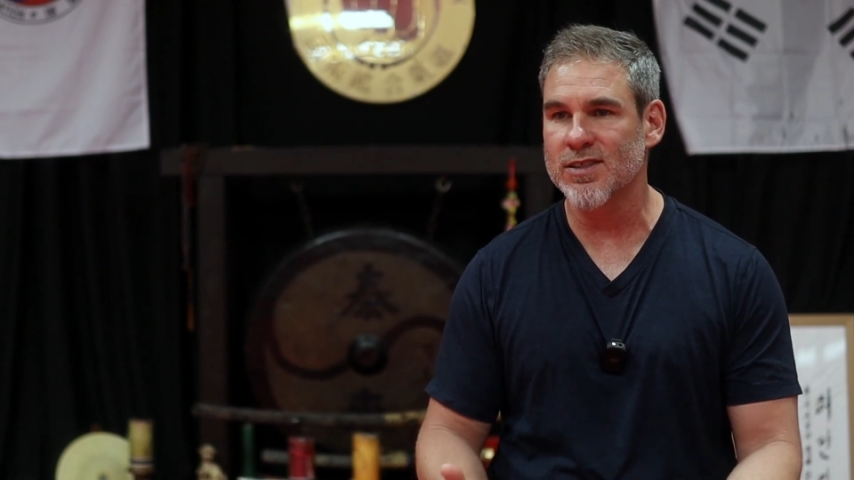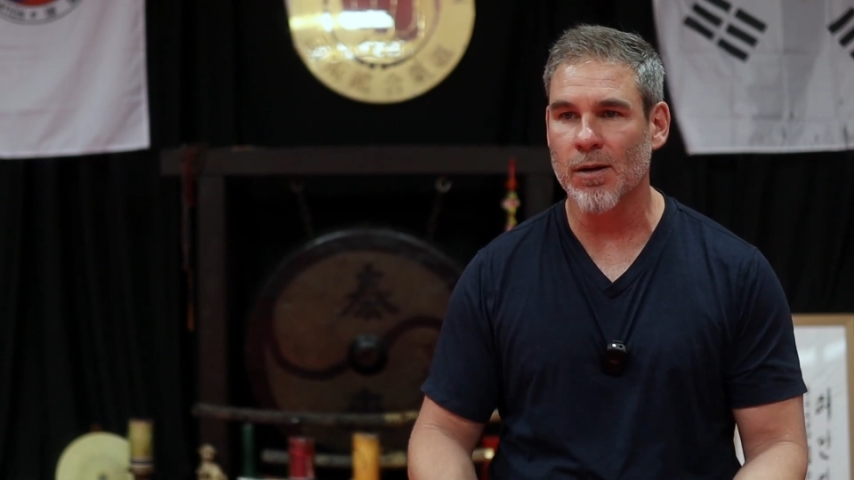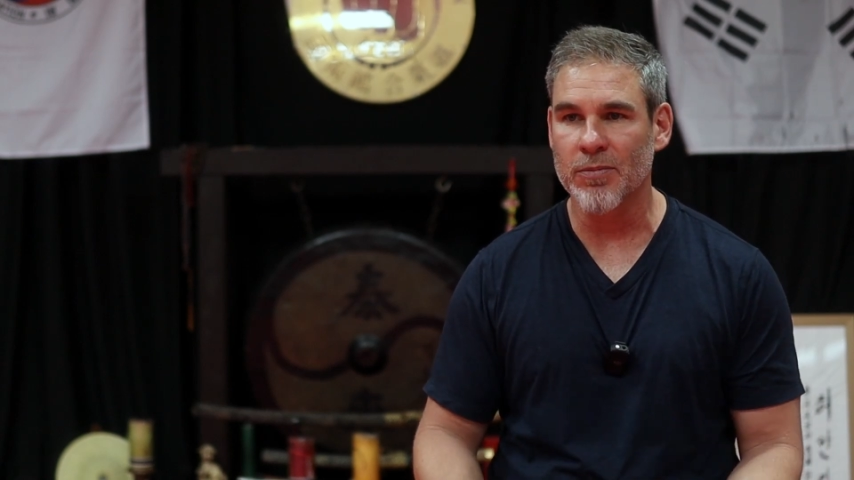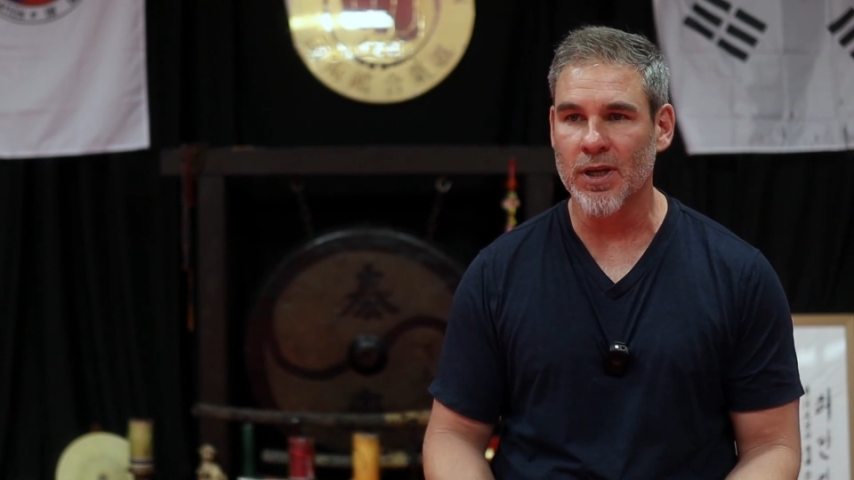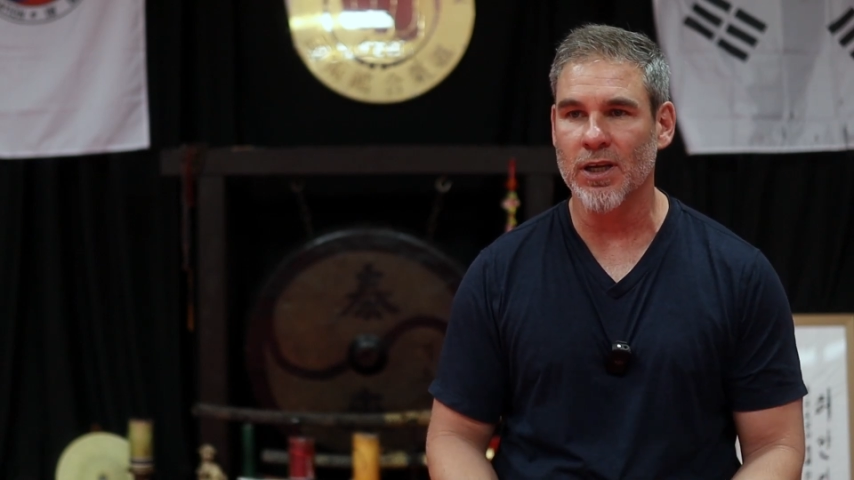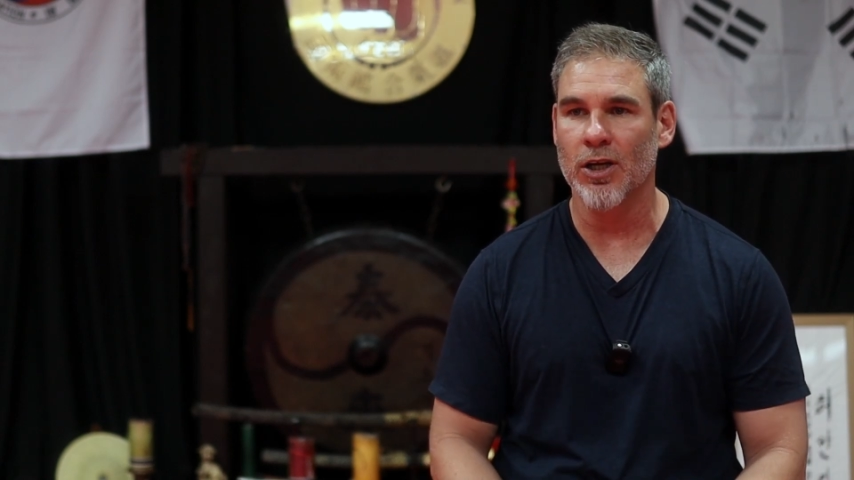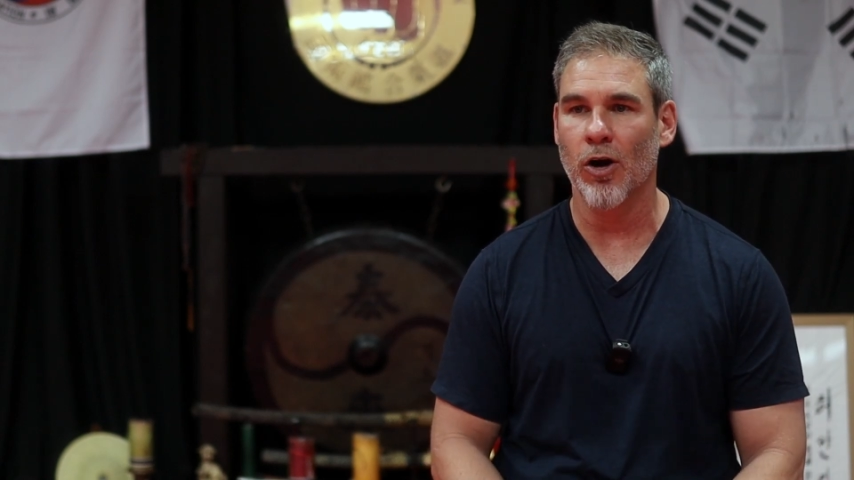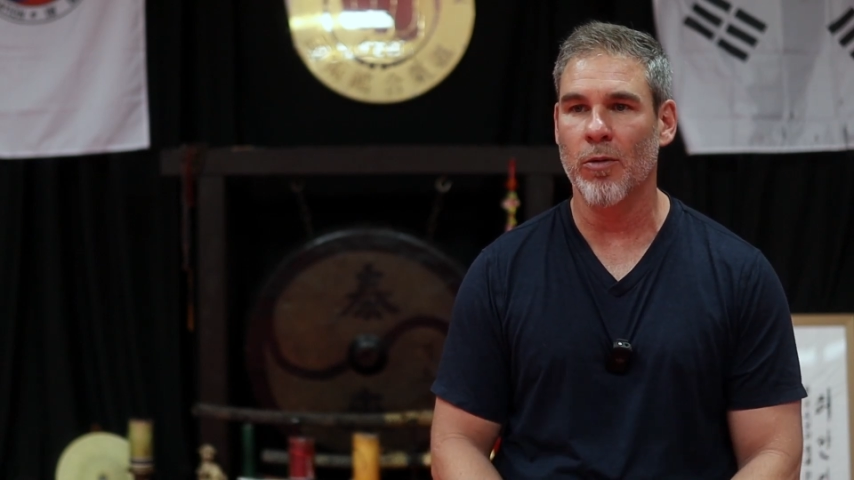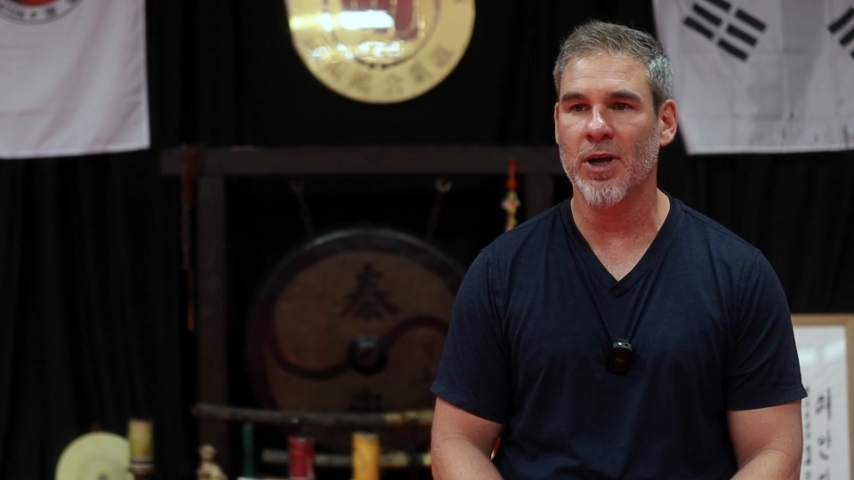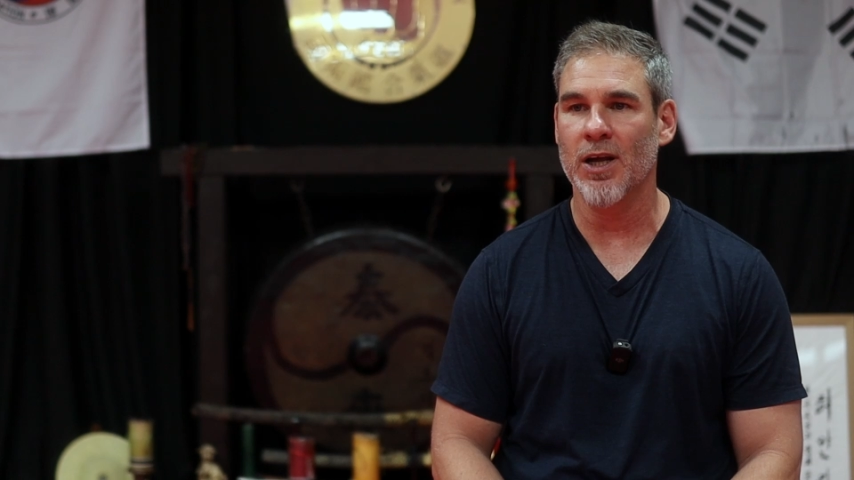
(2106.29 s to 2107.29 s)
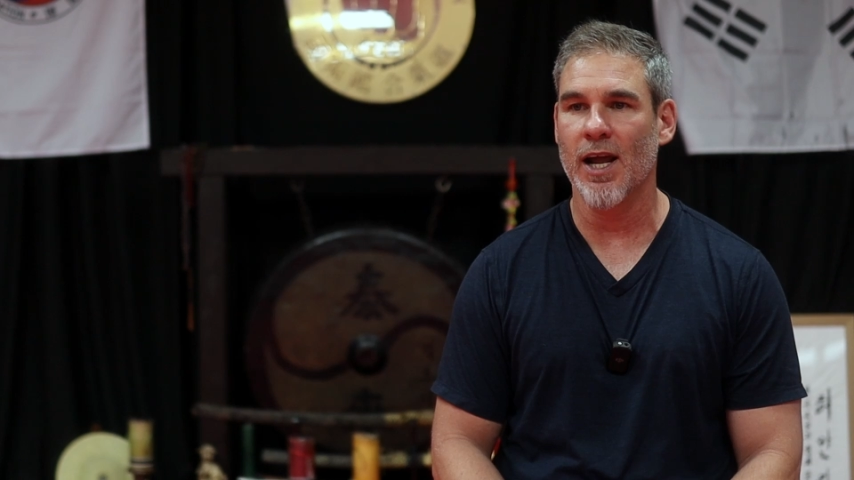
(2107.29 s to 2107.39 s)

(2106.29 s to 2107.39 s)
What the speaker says: something, you know what I mean?